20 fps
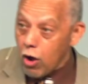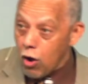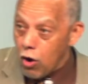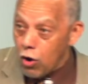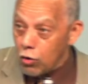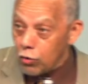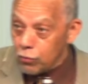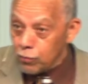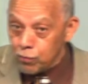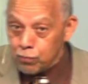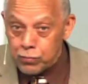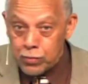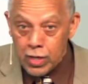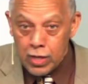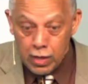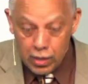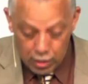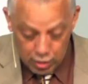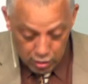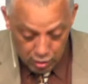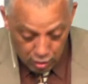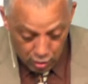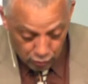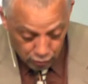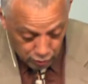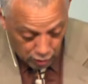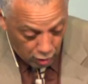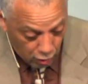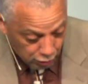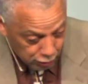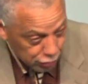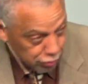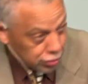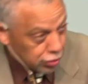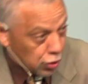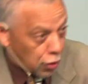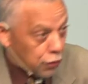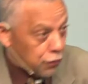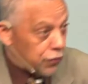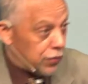on a
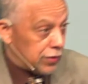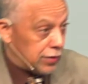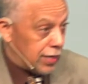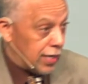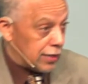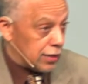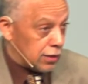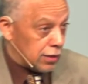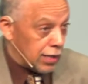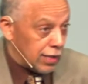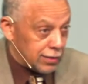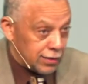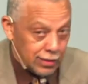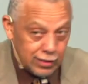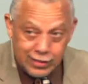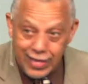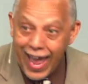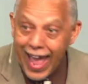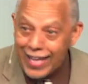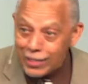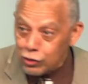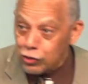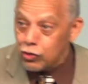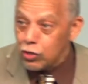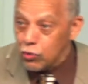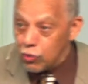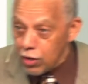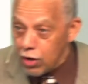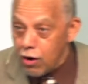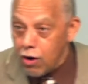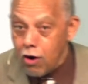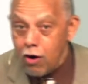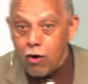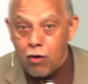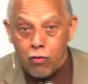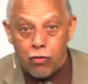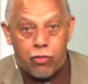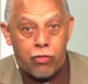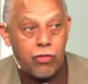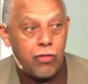surface that's attached to the
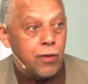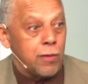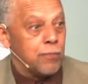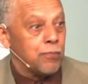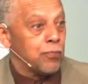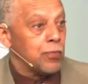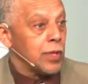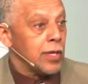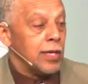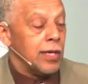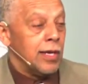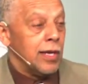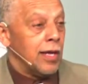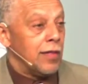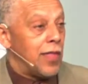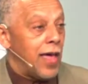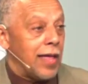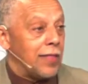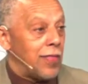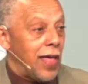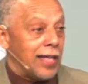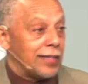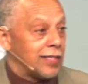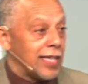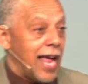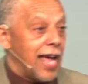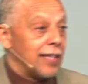earth. That's